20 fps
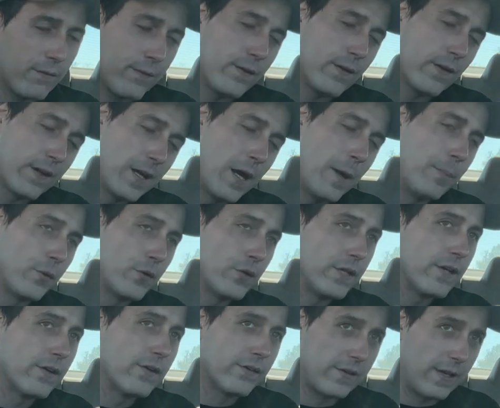for a couple
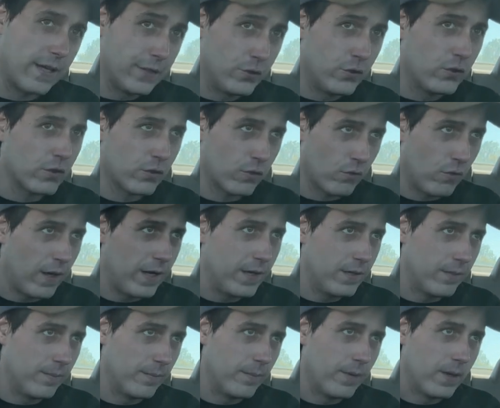years, I took
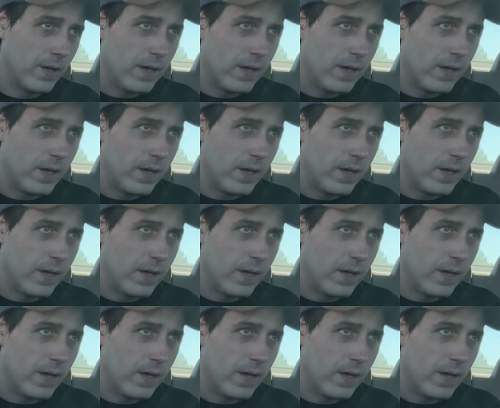kratom.